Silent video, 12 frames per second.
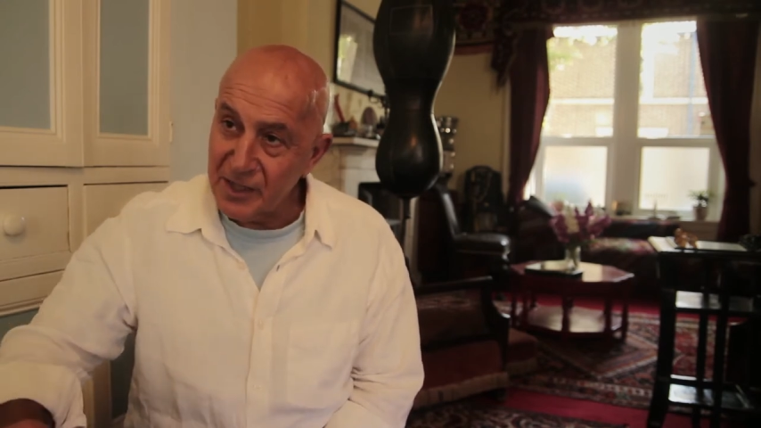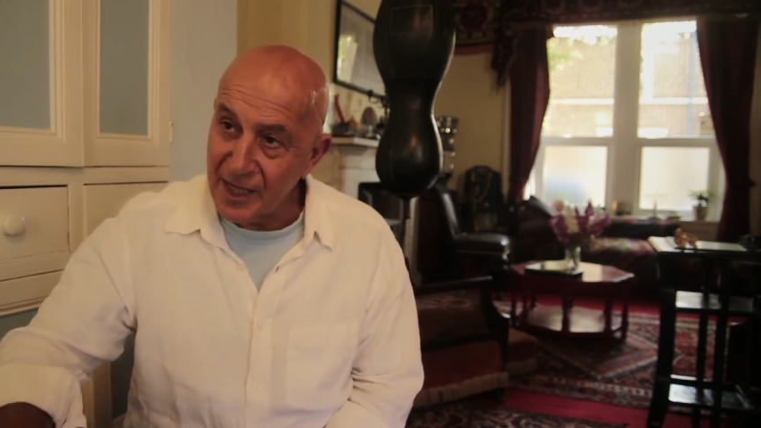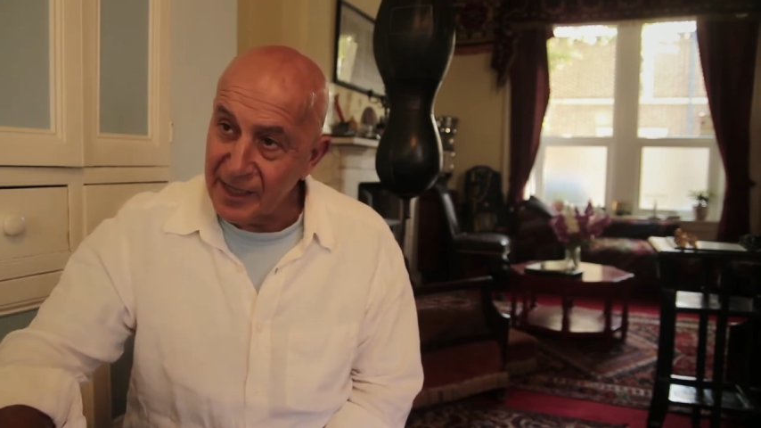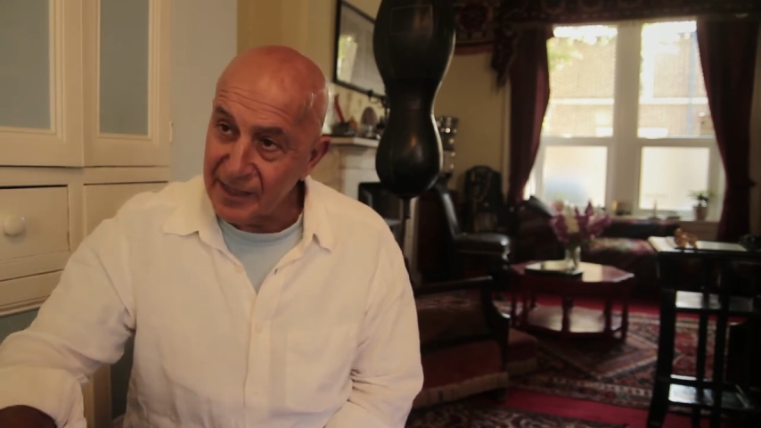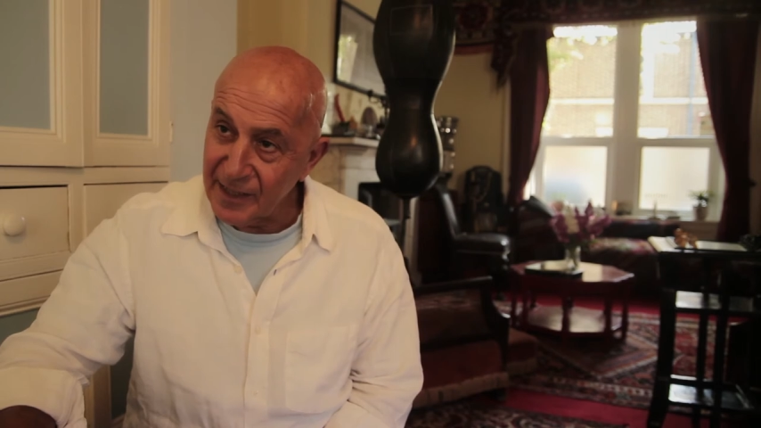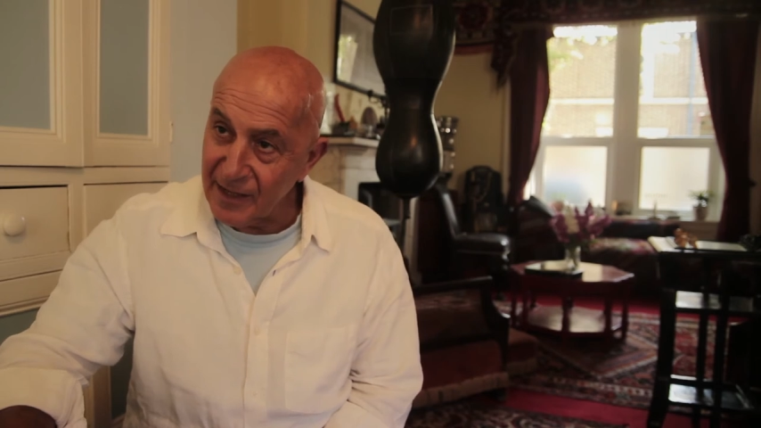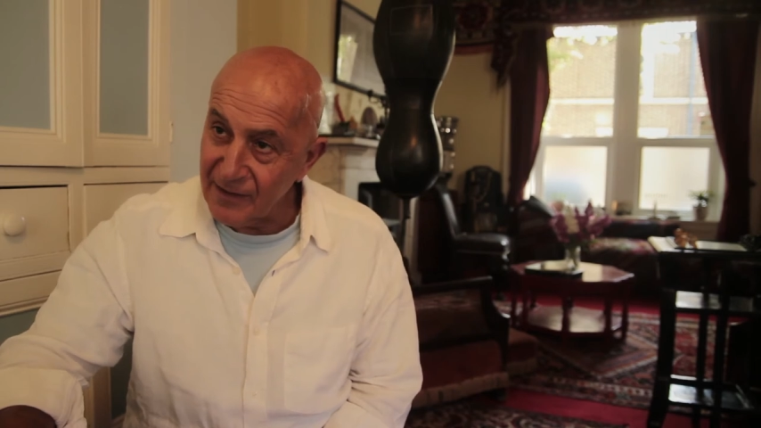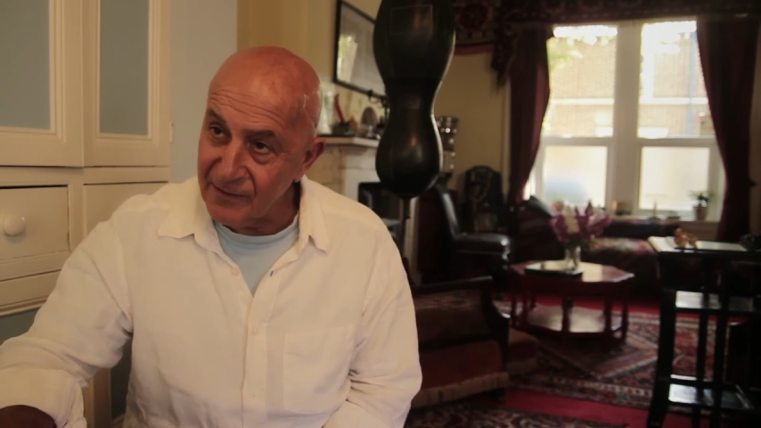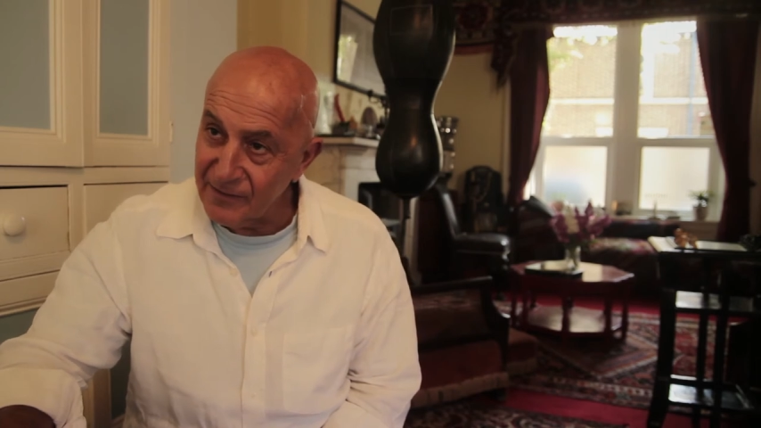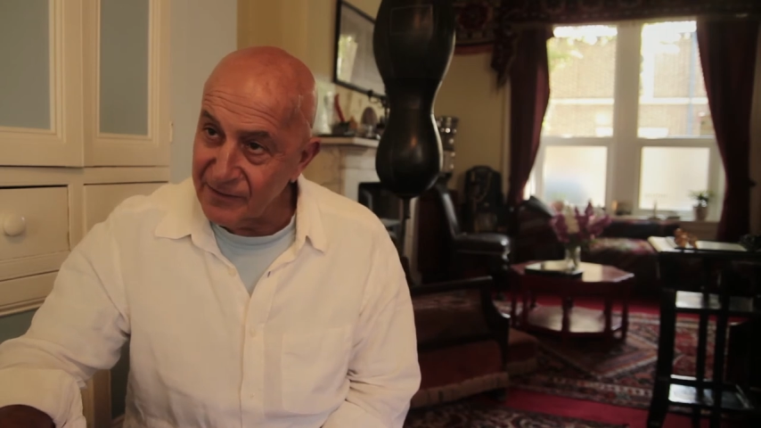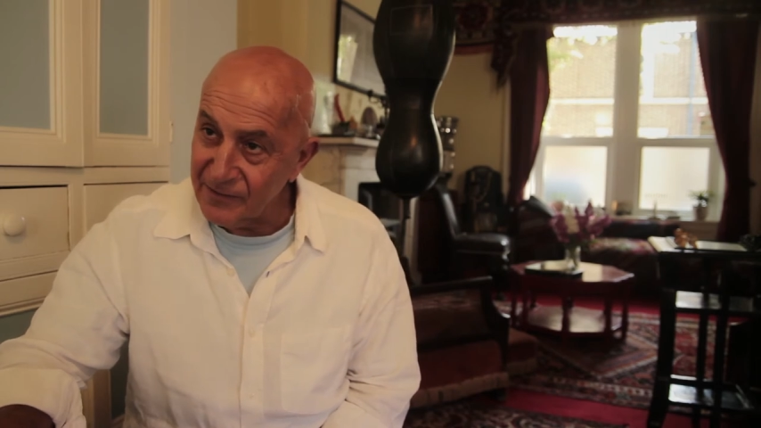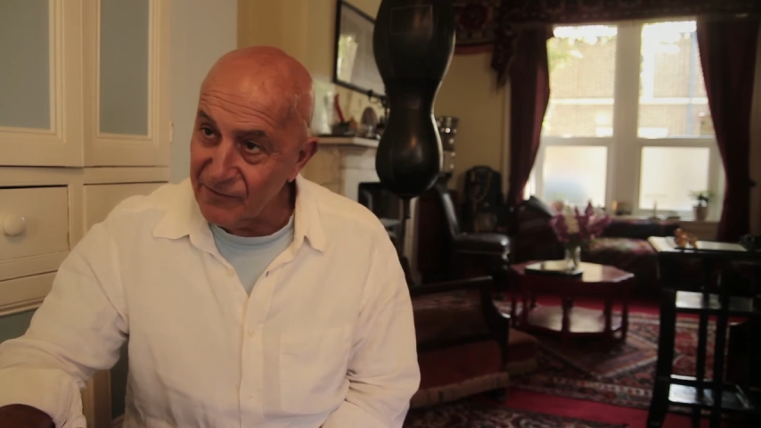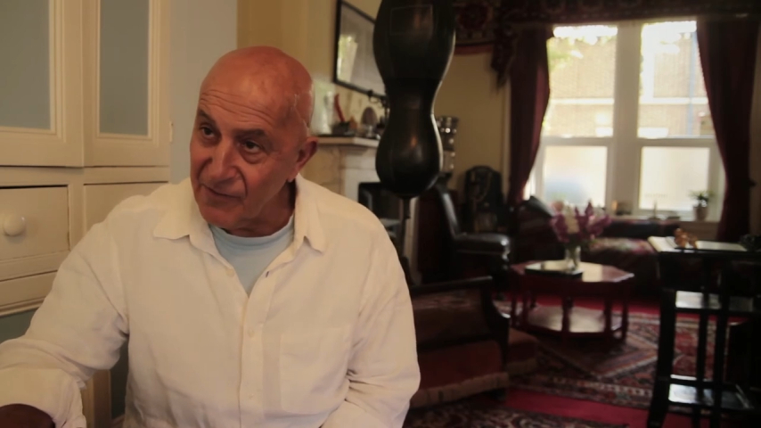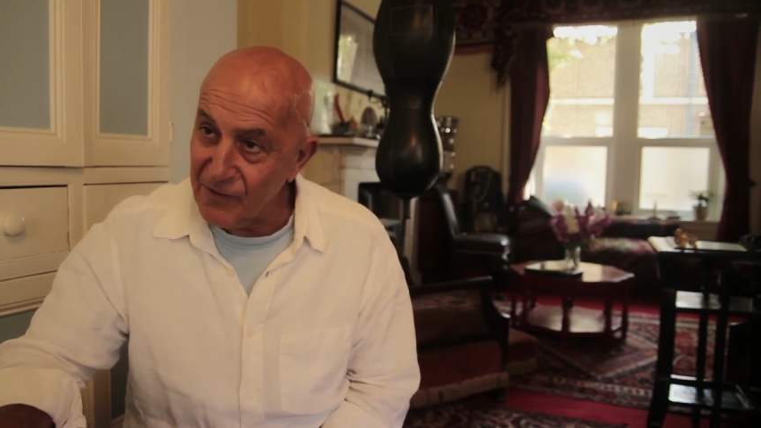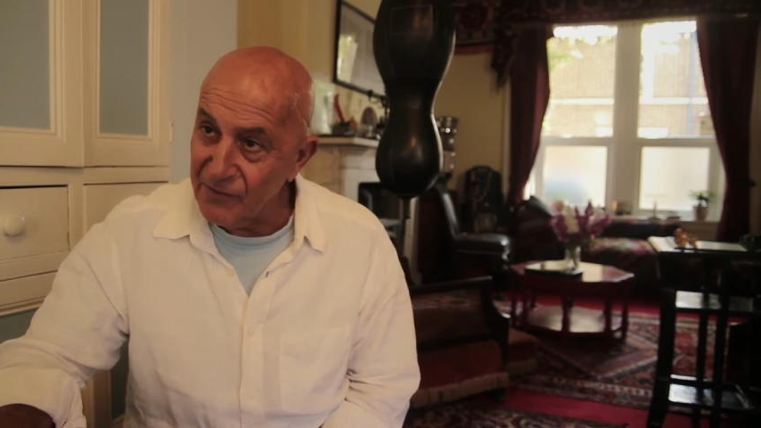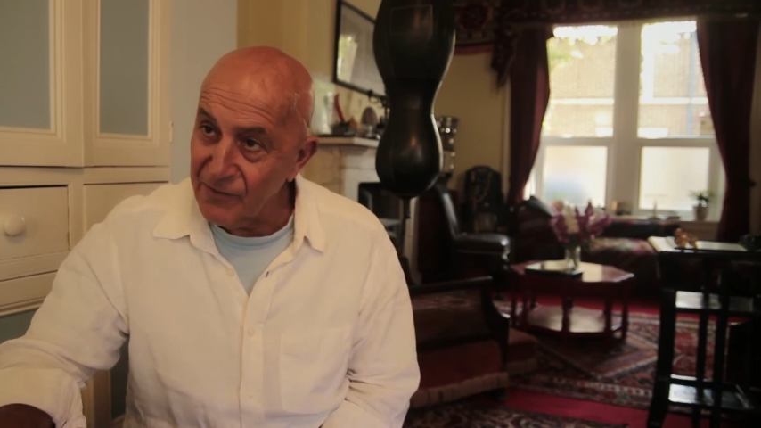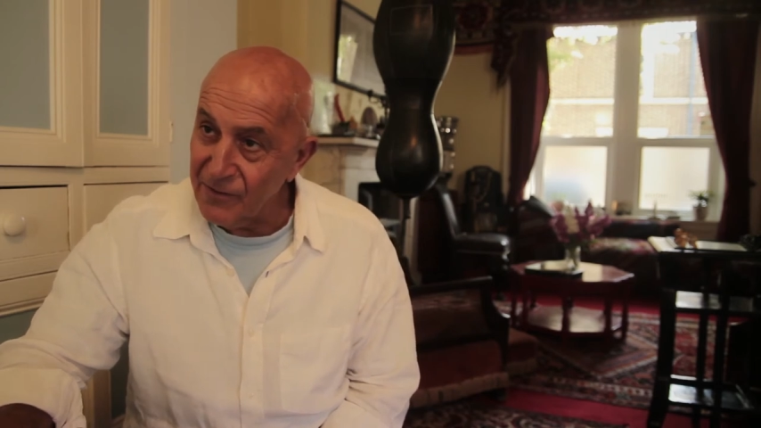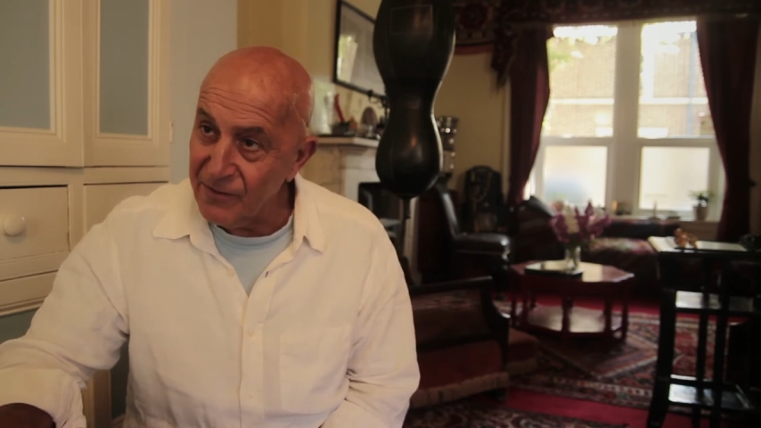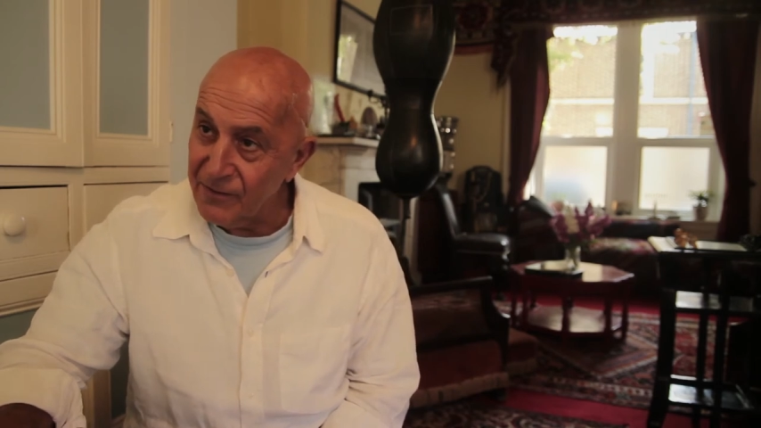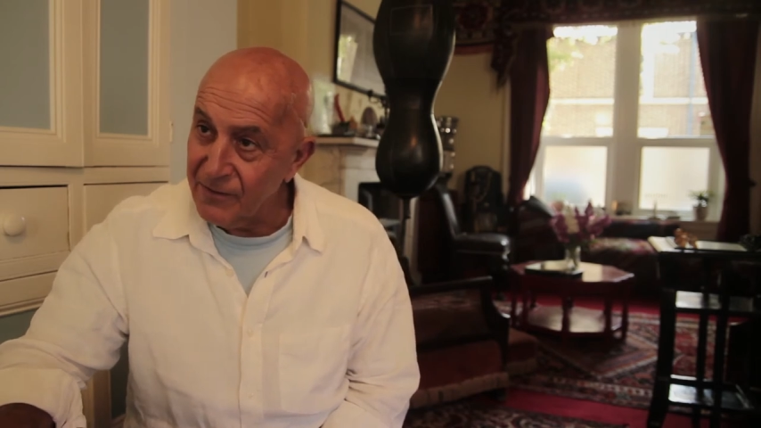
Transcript: lying down in the road.